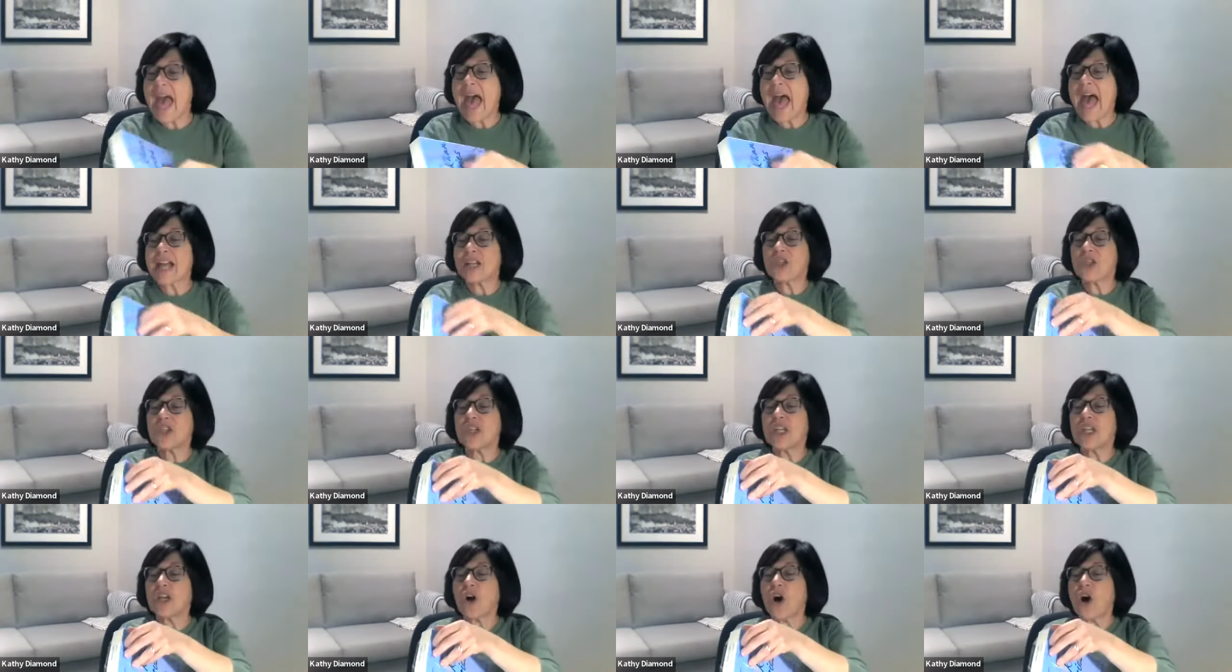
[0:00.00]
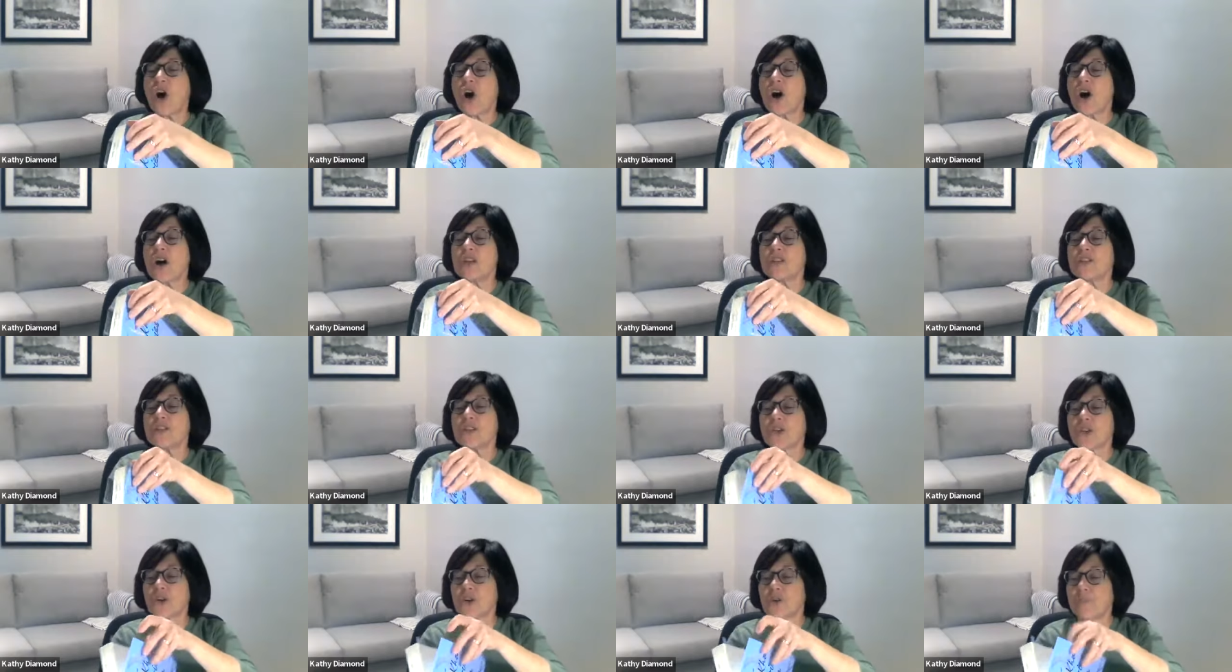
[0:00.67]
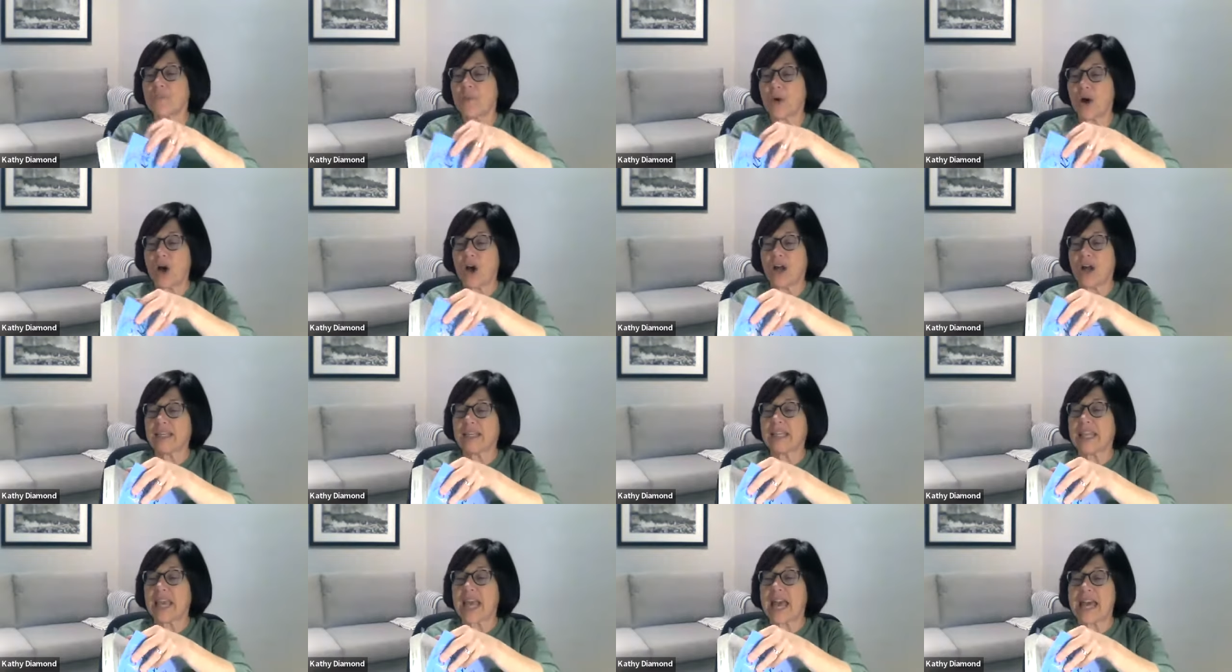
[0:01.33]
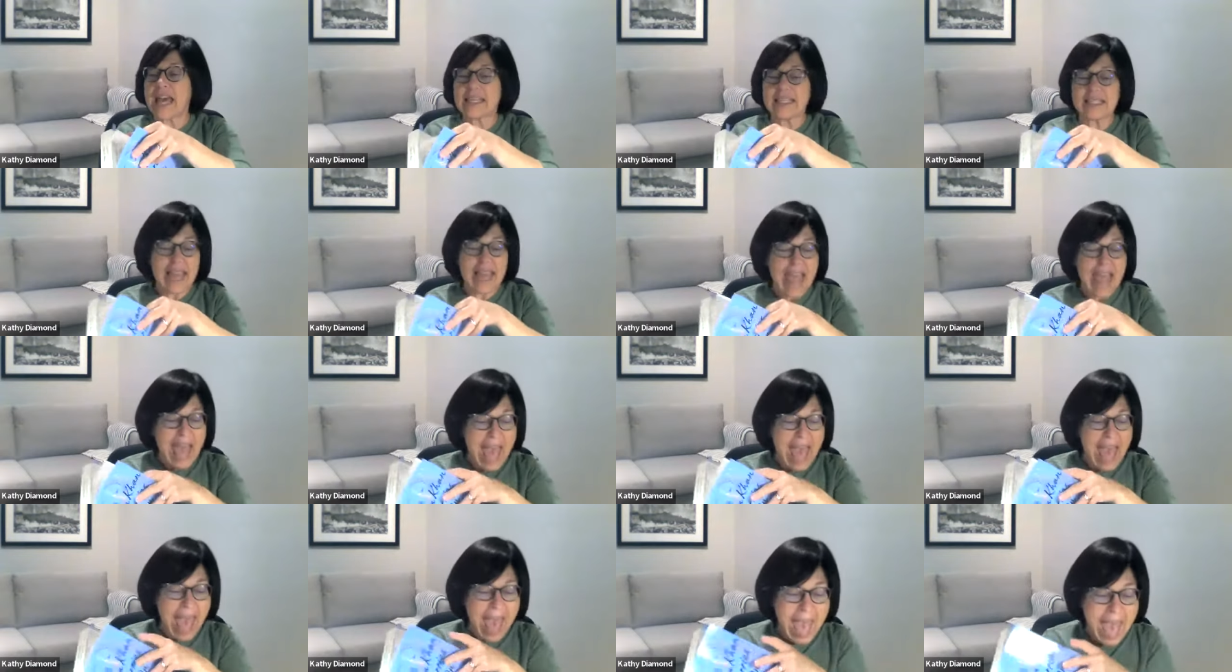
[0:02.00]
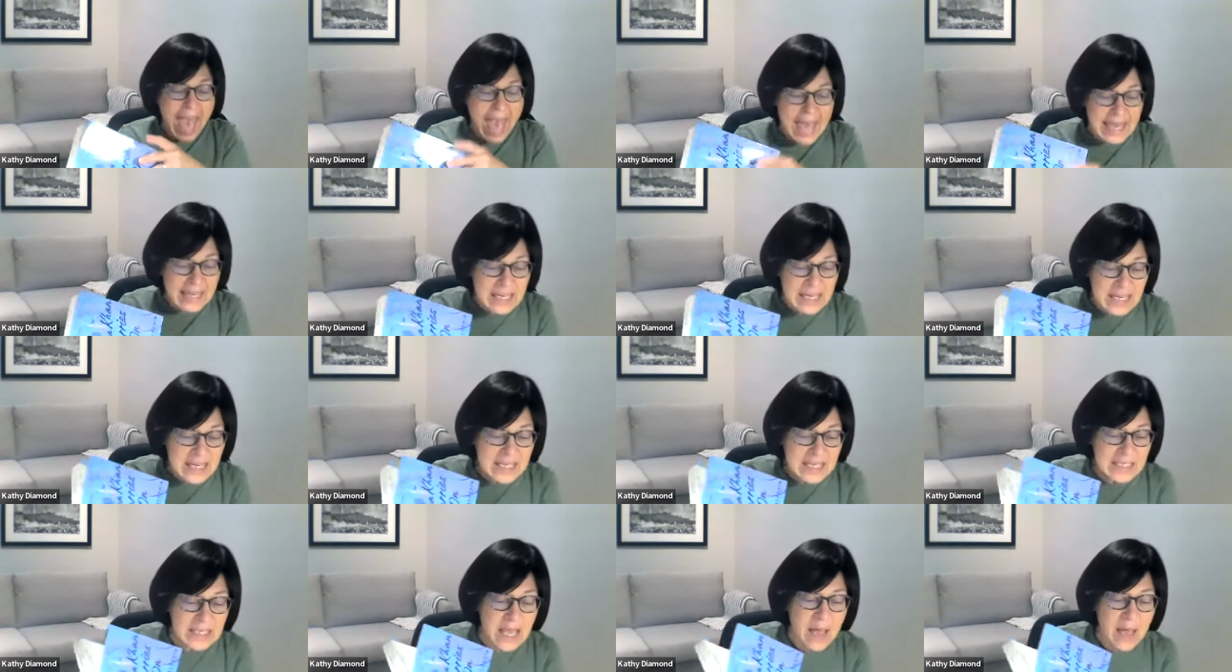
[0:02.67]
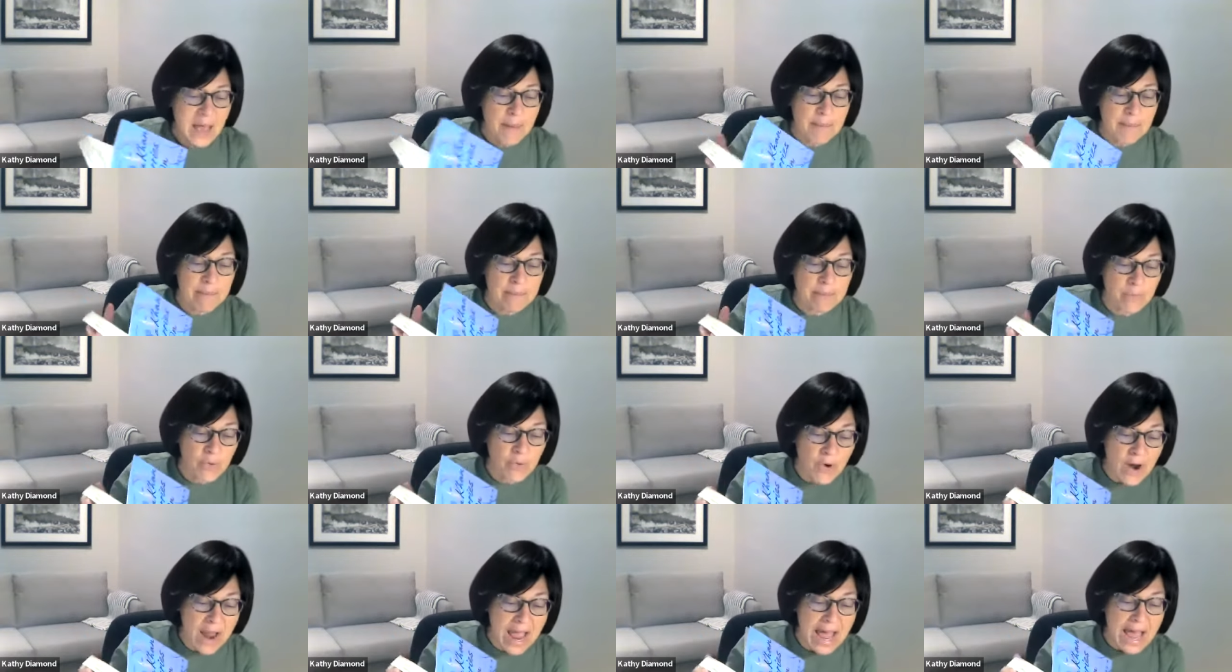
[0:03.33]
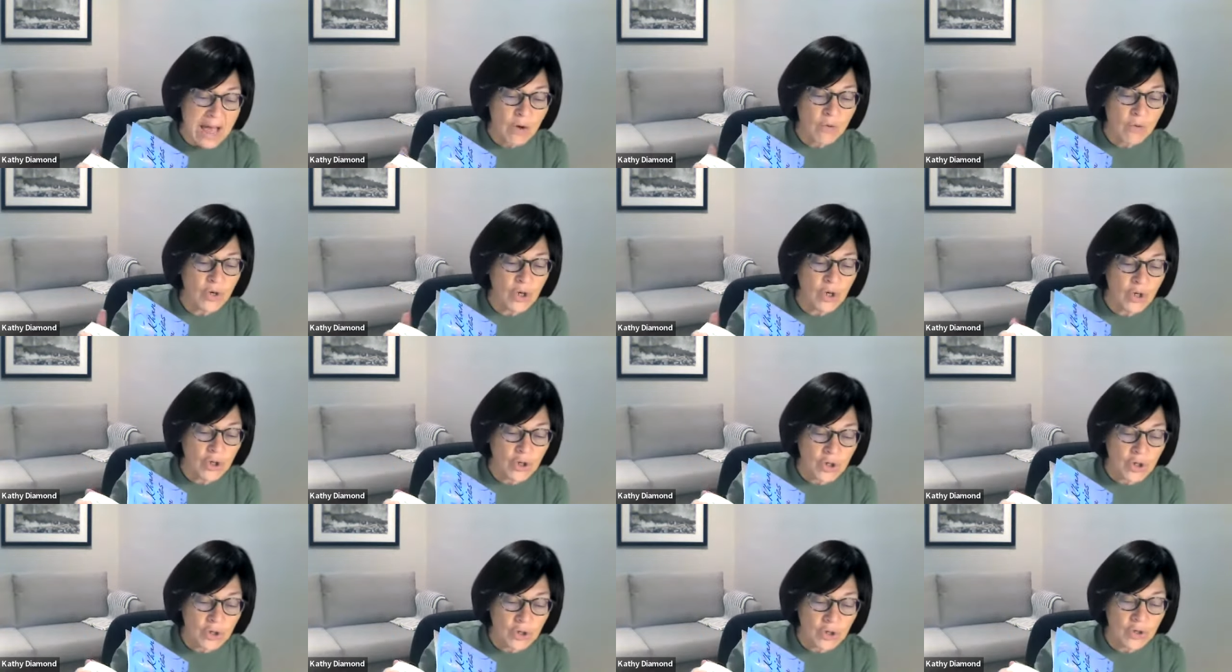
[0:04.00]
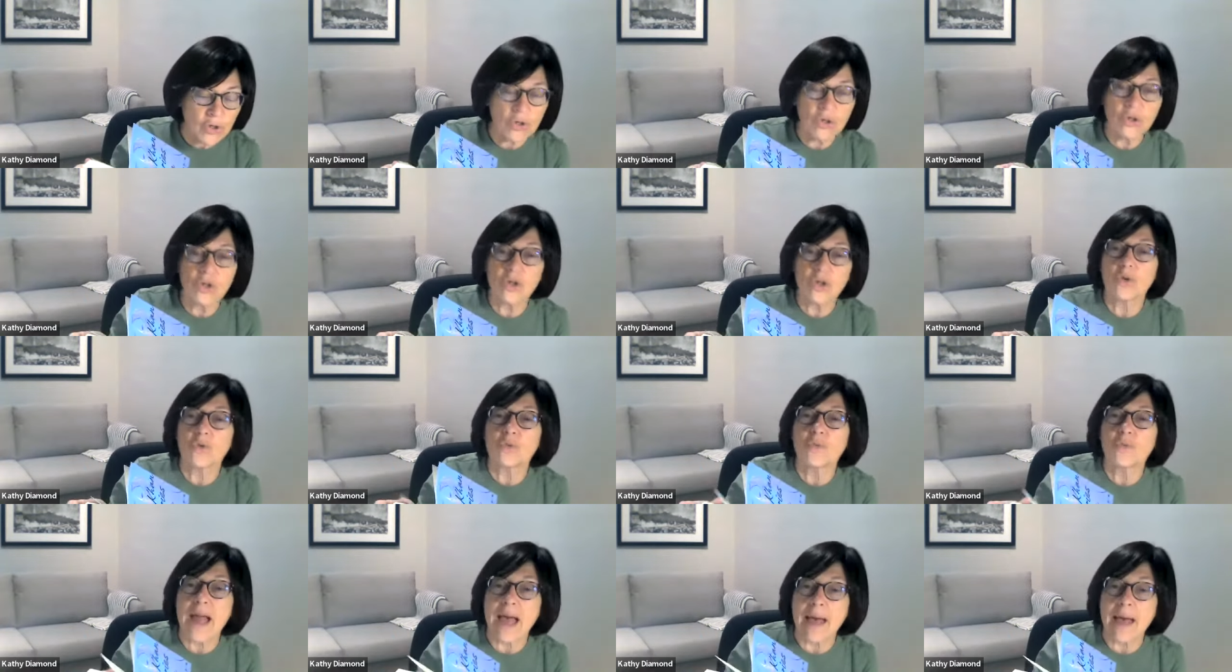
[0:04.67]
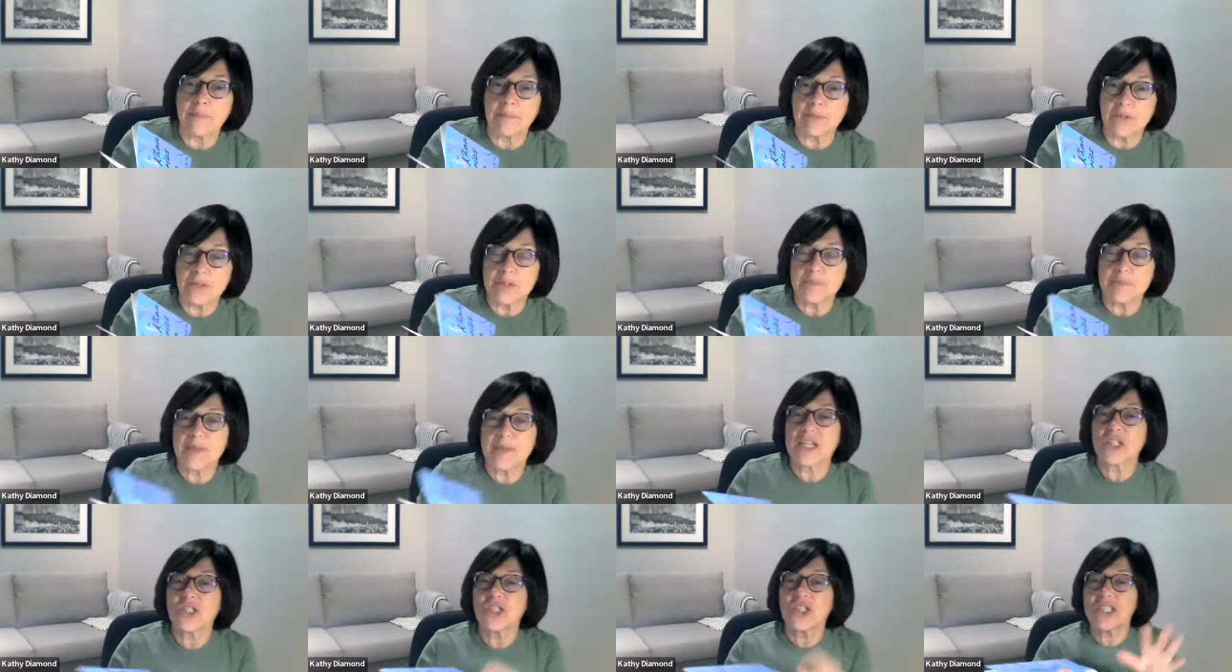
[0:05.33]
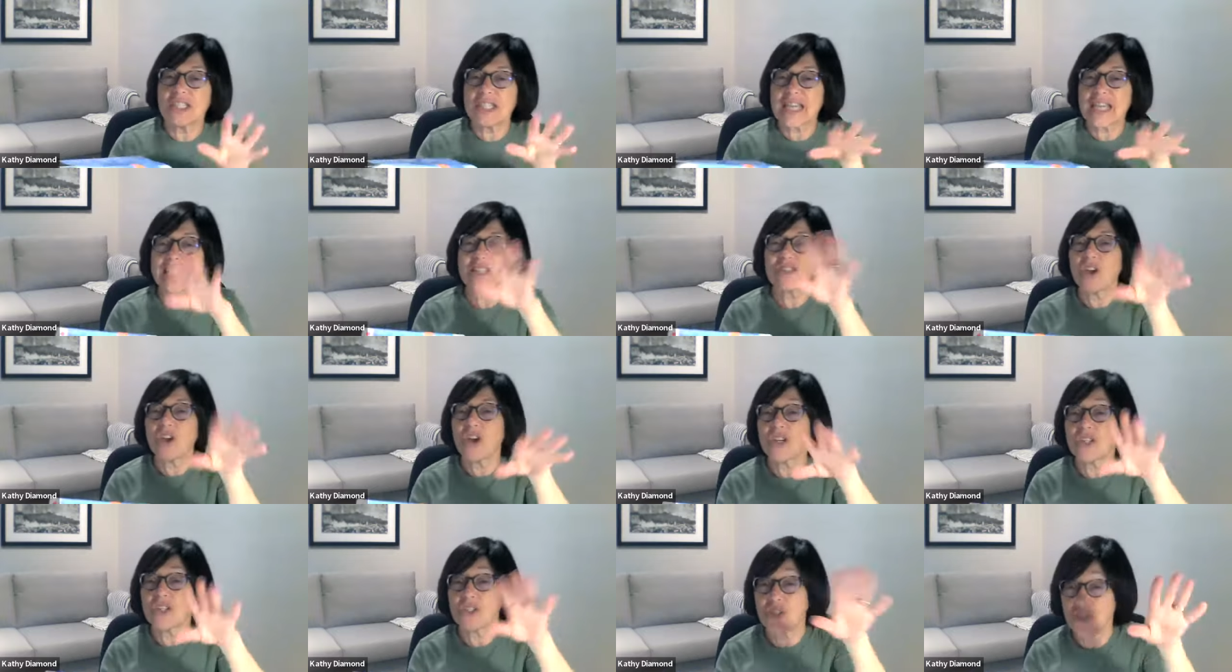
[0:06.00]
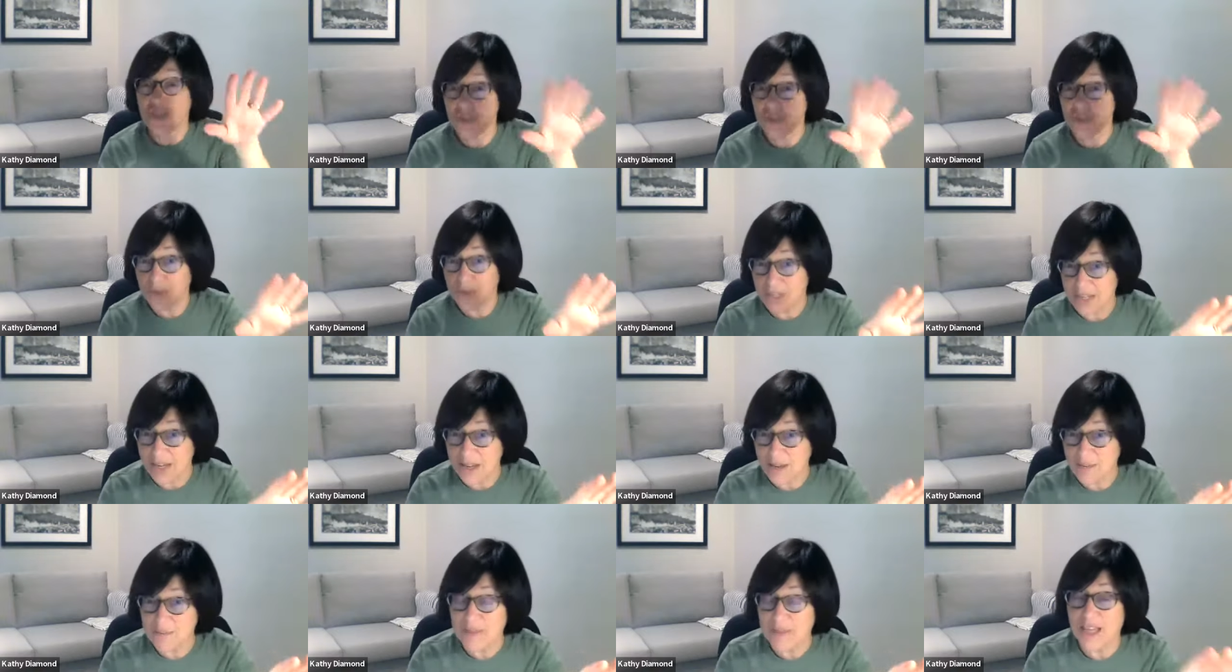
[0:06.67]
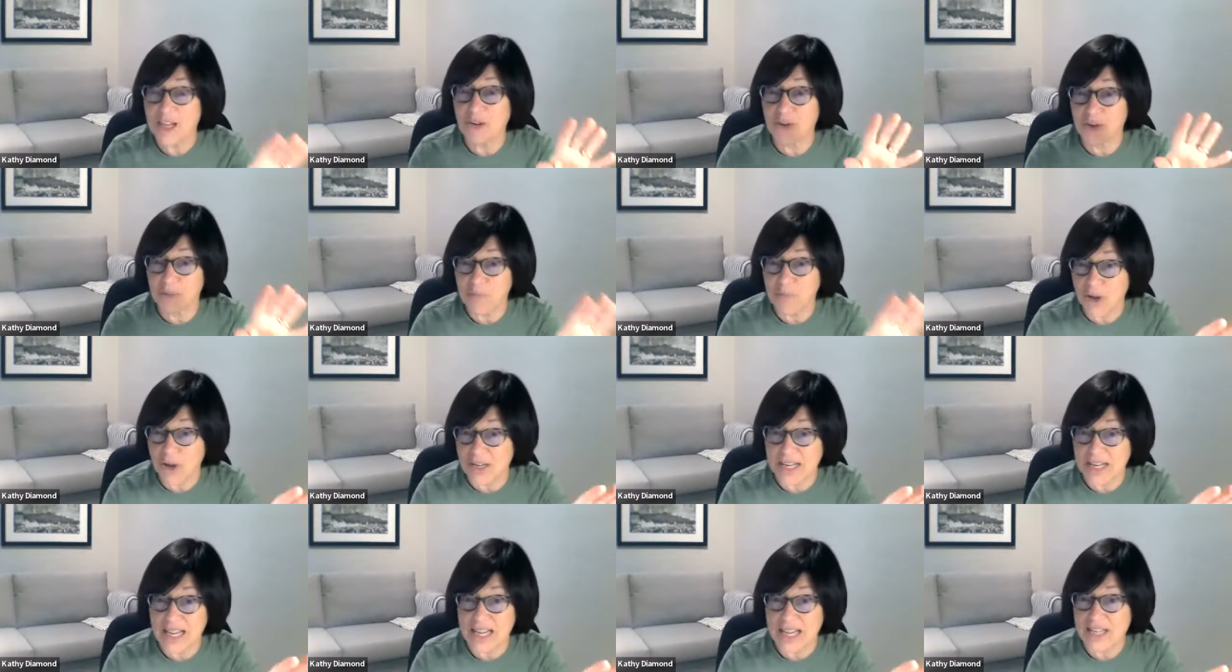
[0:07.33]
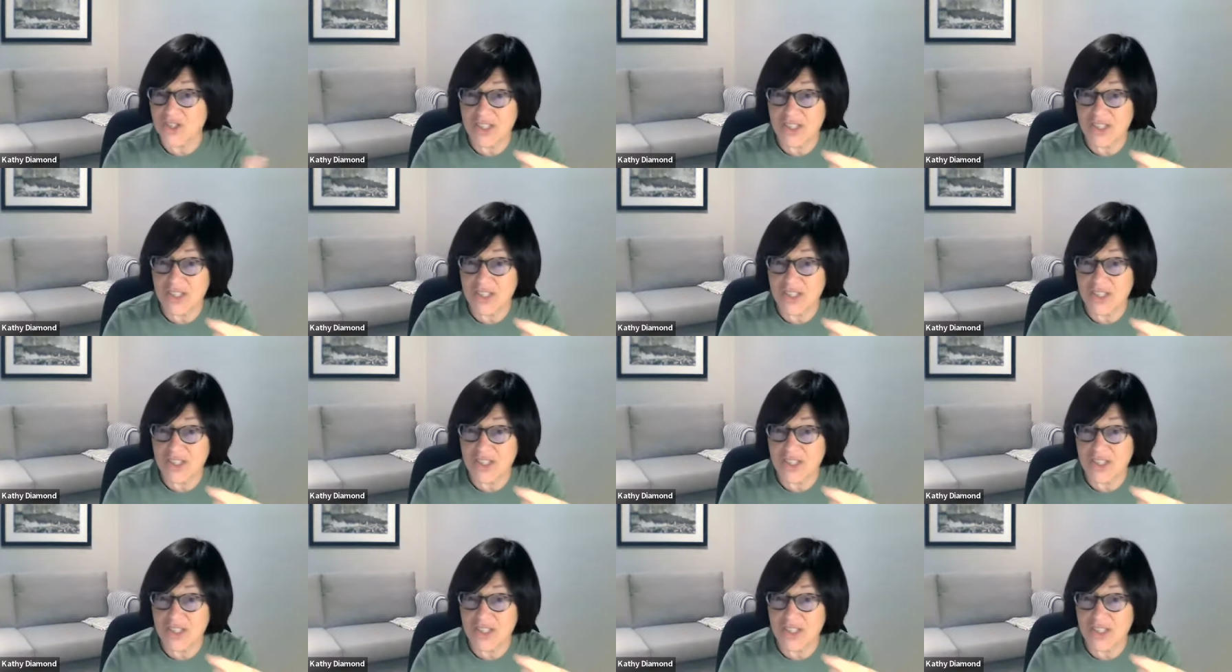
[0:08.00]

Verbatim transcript: And she calls her podcast Ana's Brown Girl Rambles because she takes on a pseudonym in her podcast.